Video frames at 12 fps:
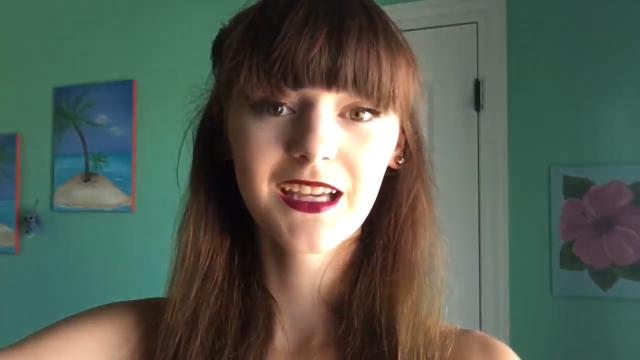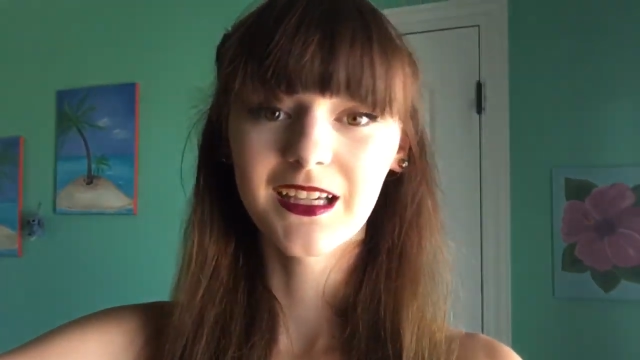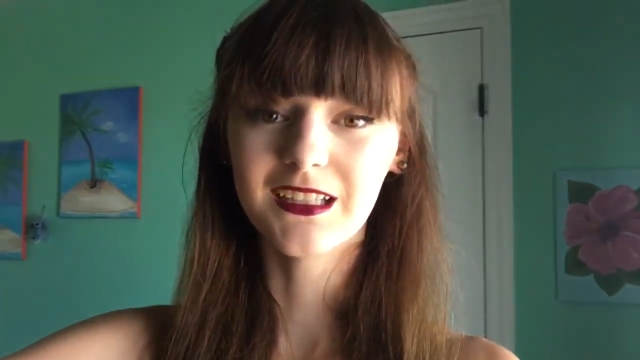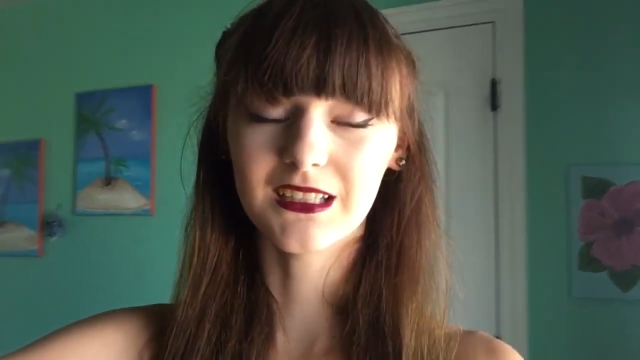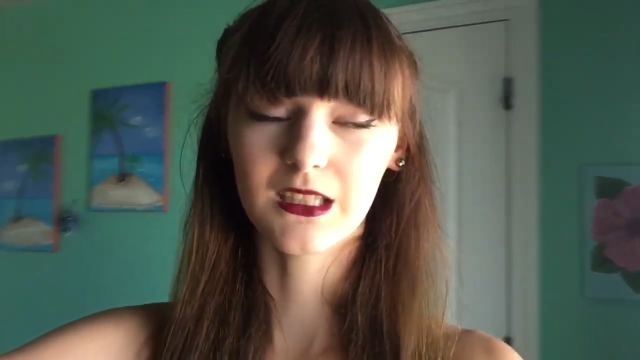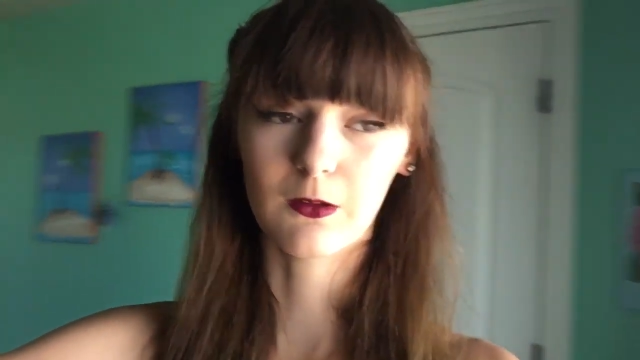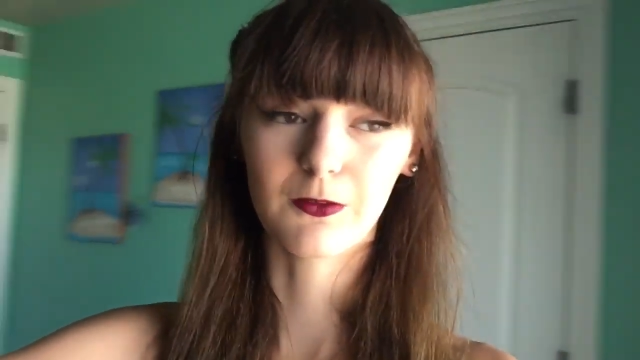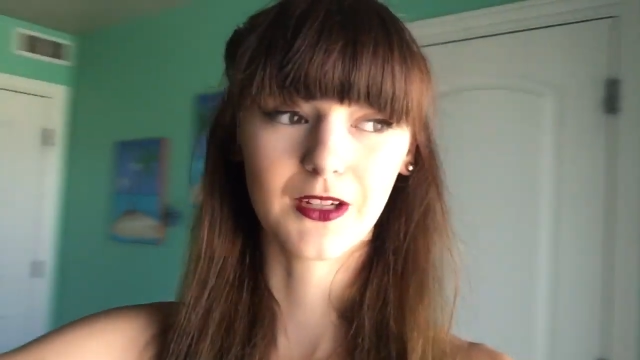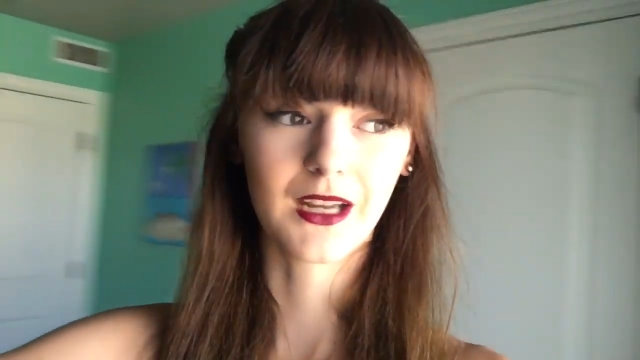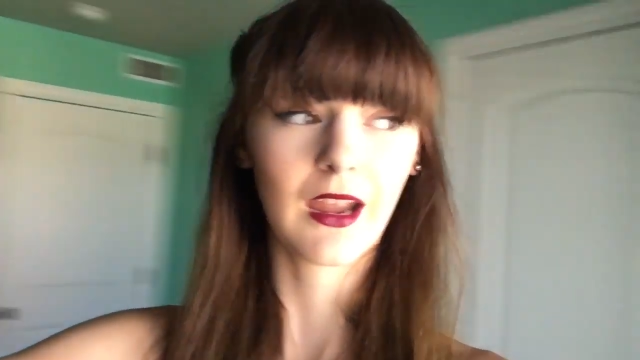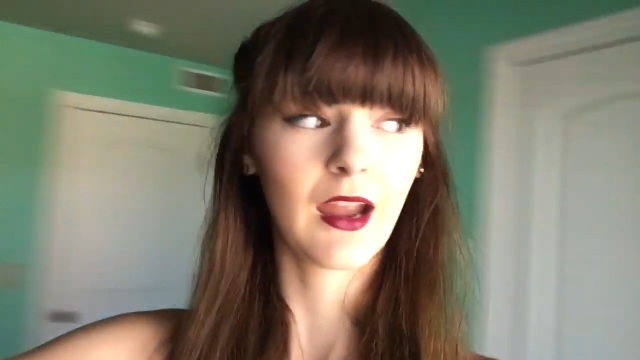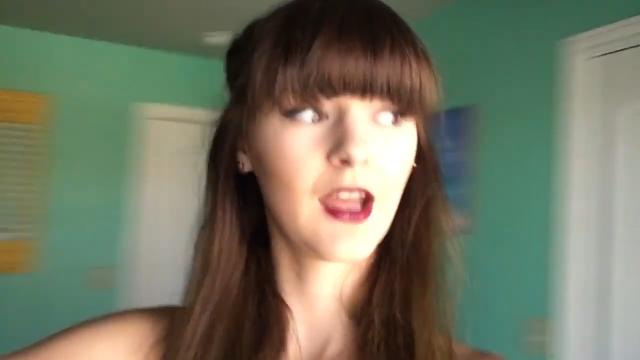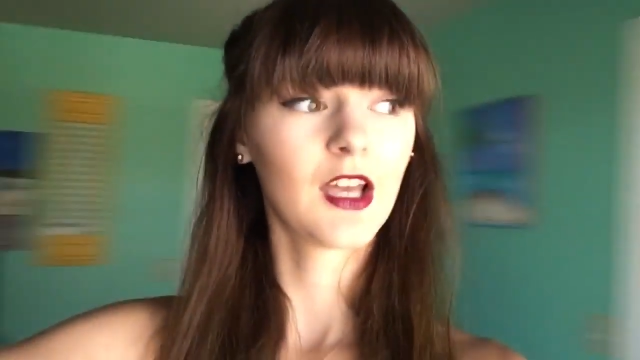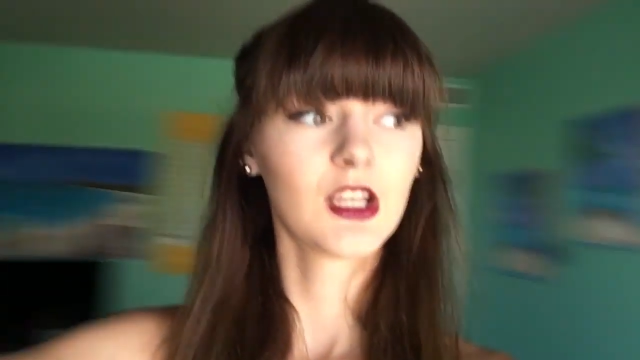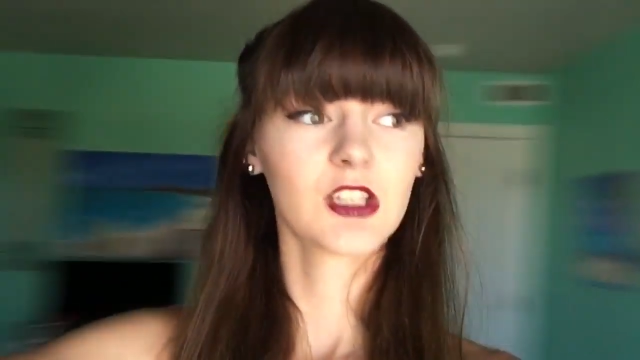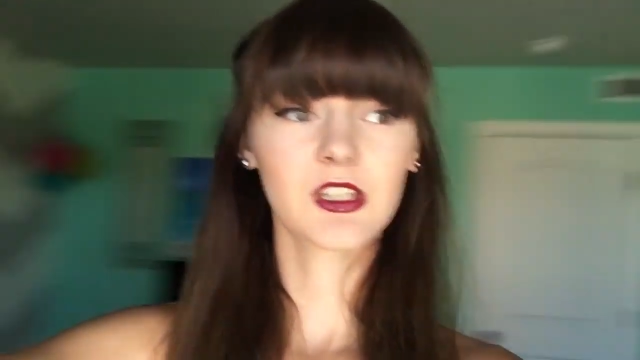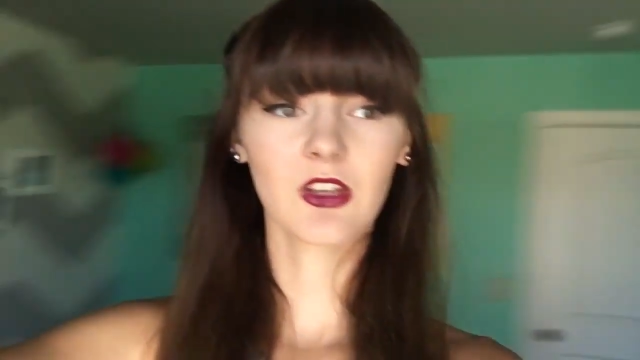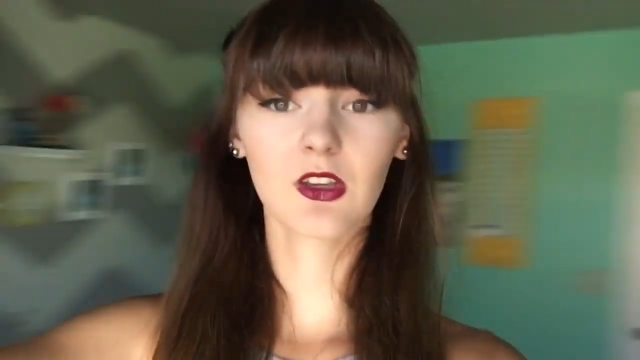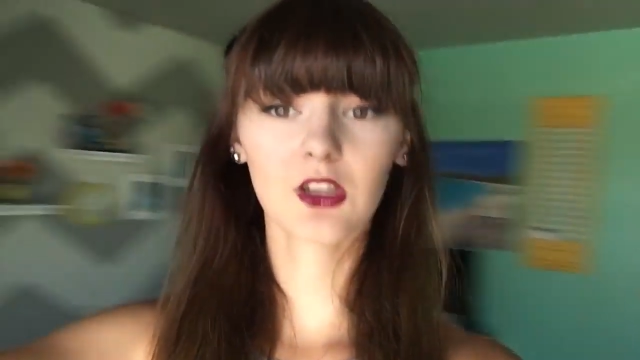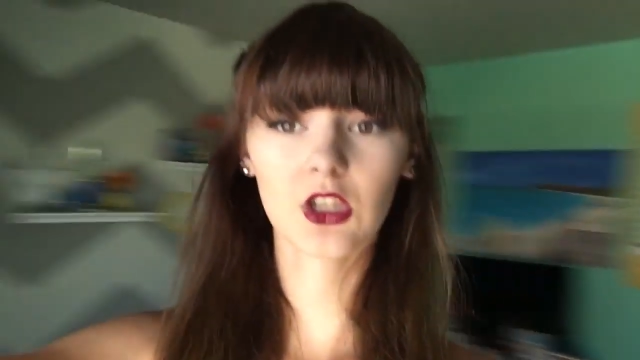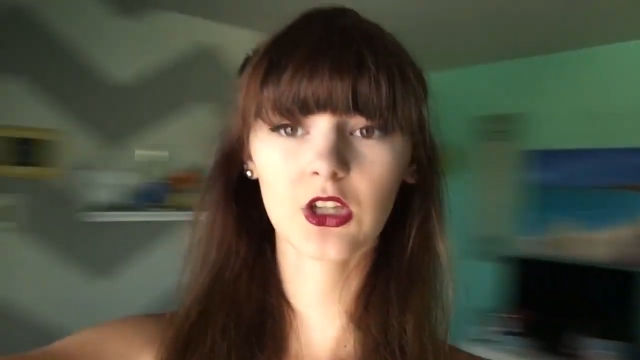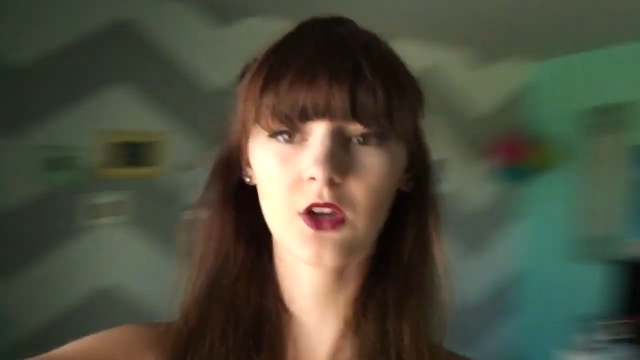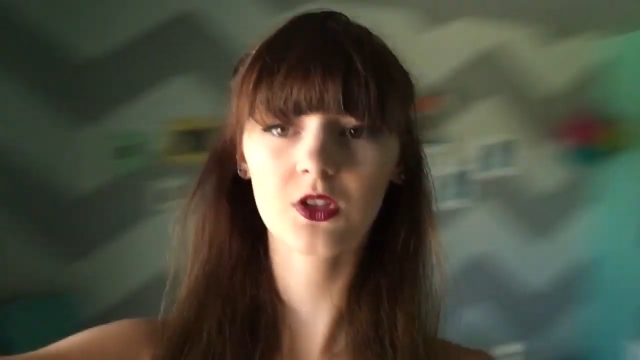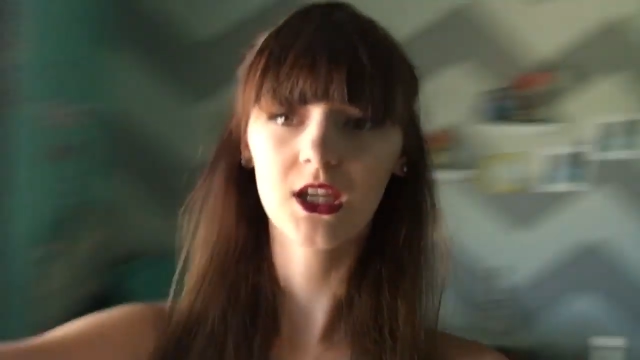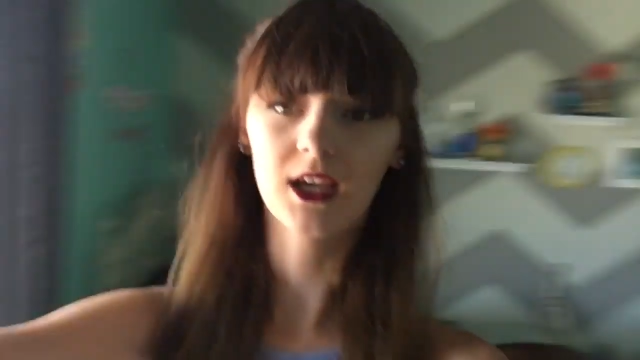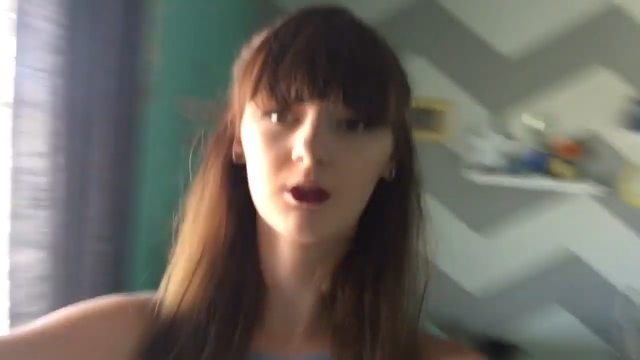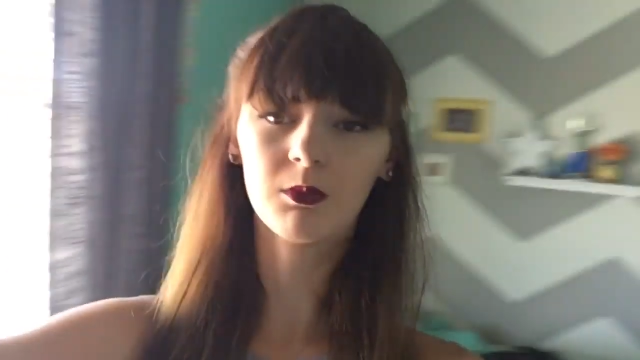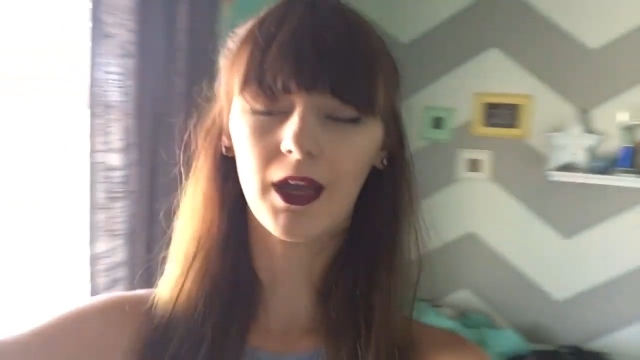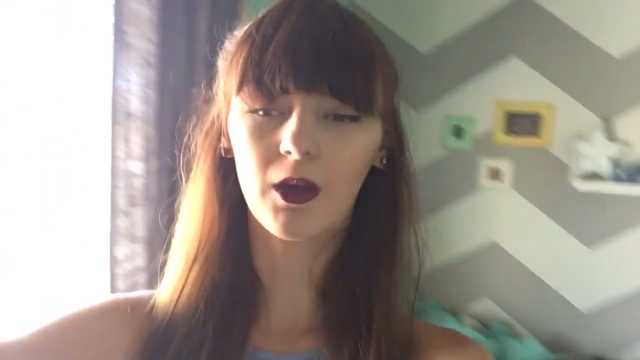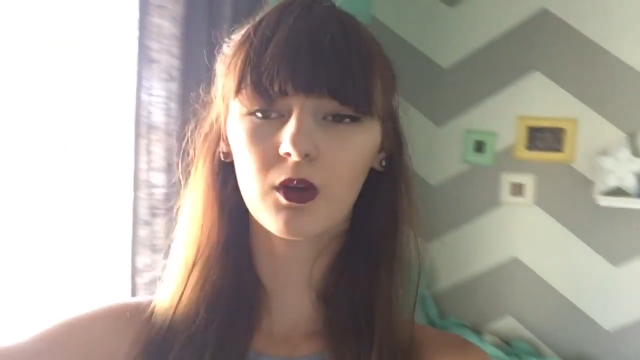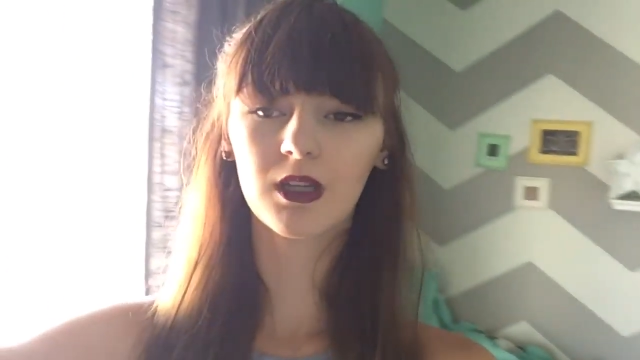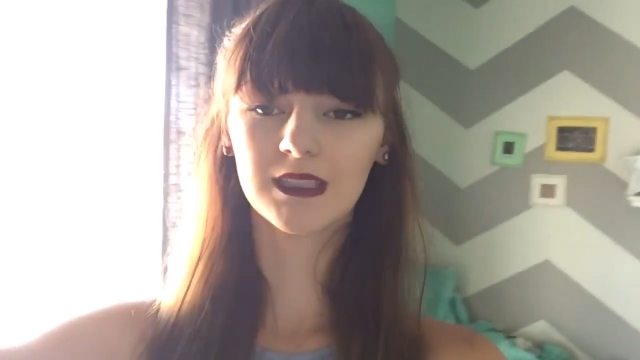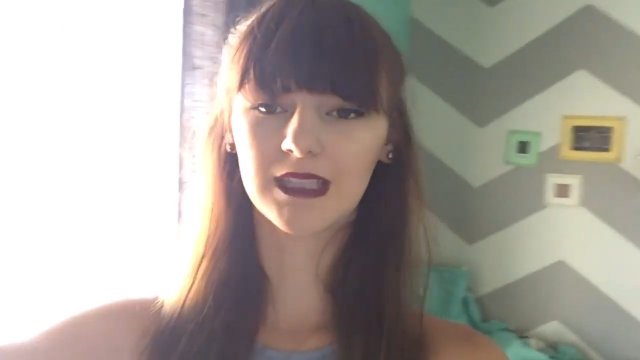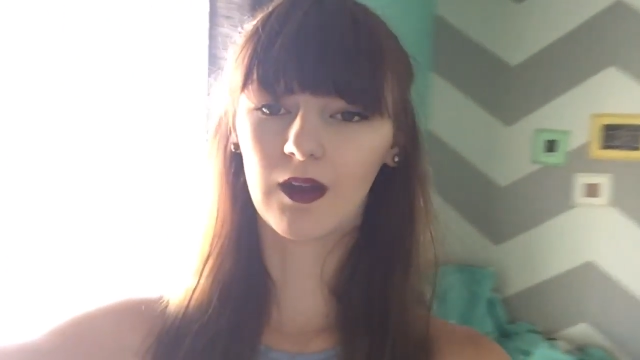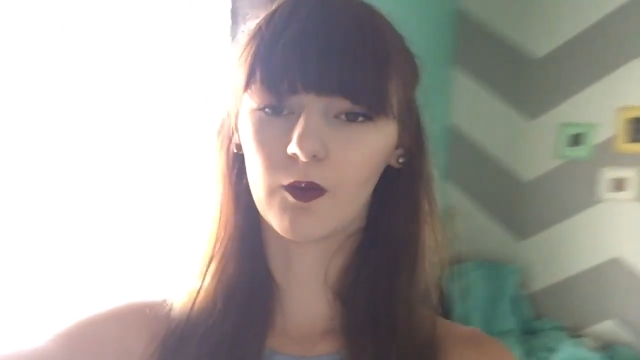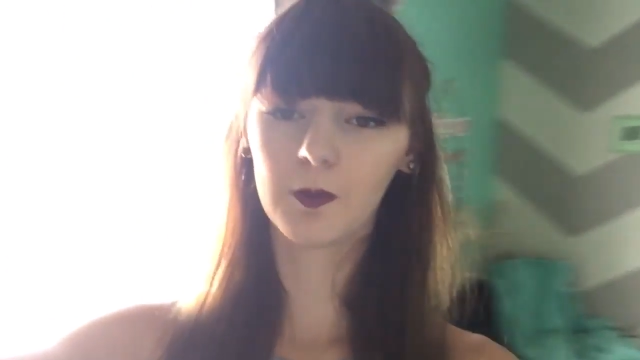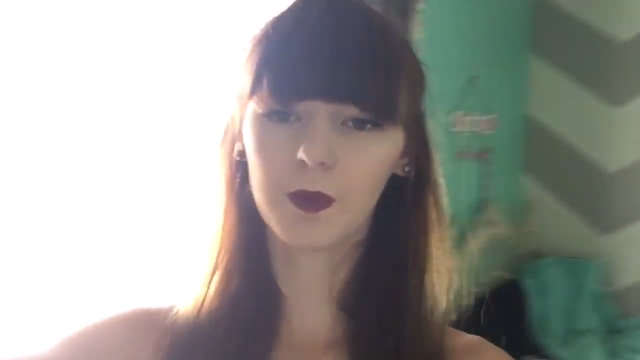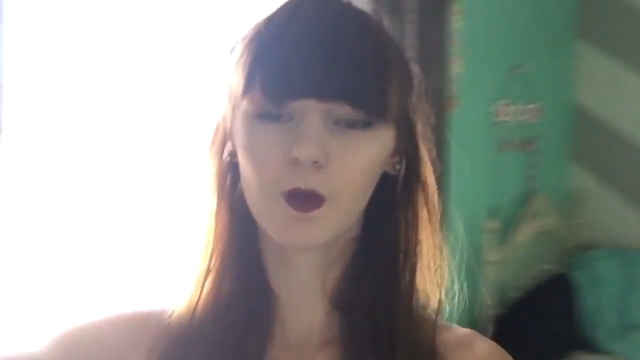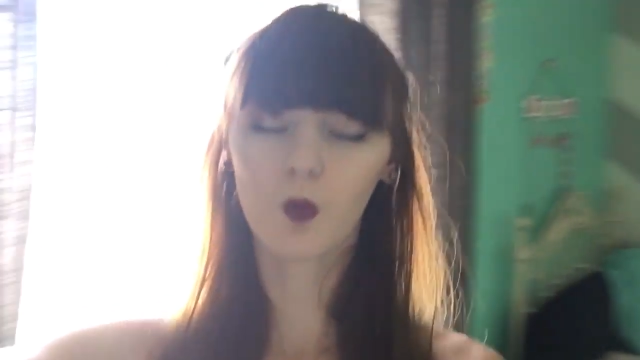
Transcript: He's so funny. So you should go check him out, because that would be